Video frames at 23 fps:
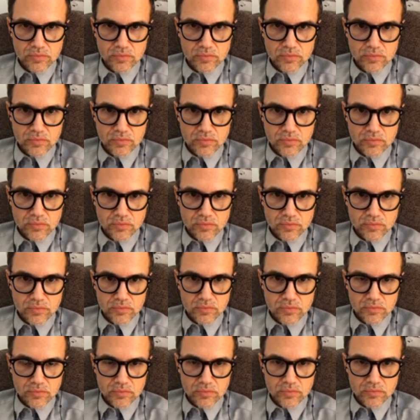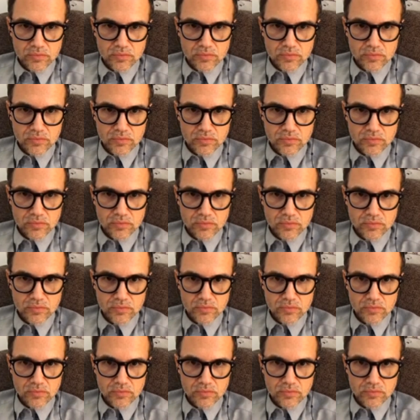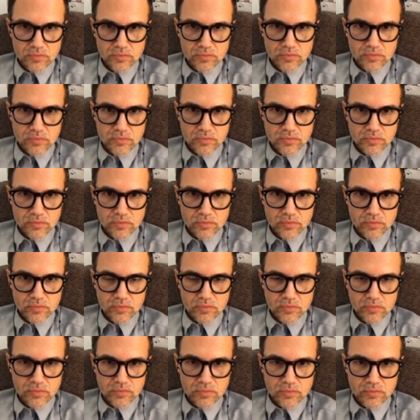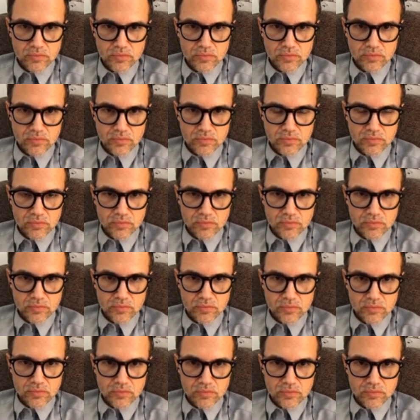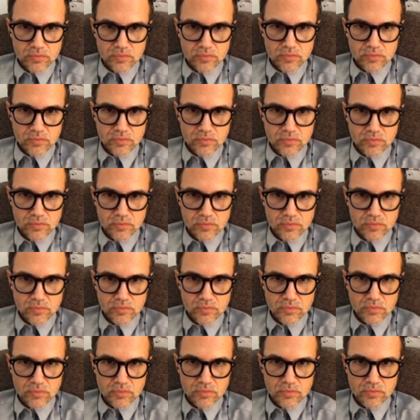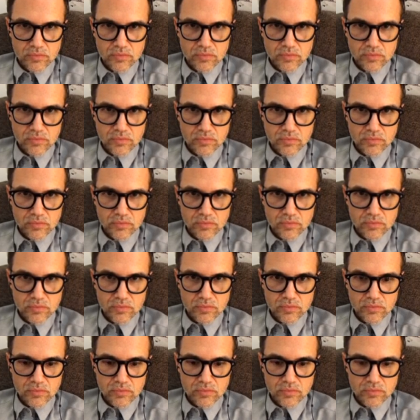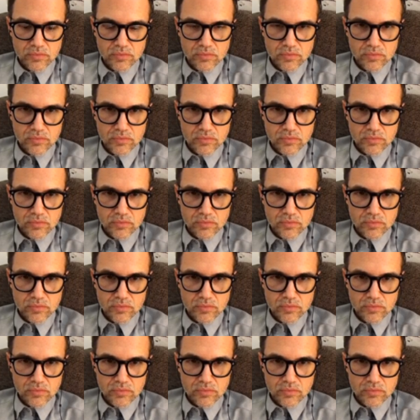The person shown says nothing.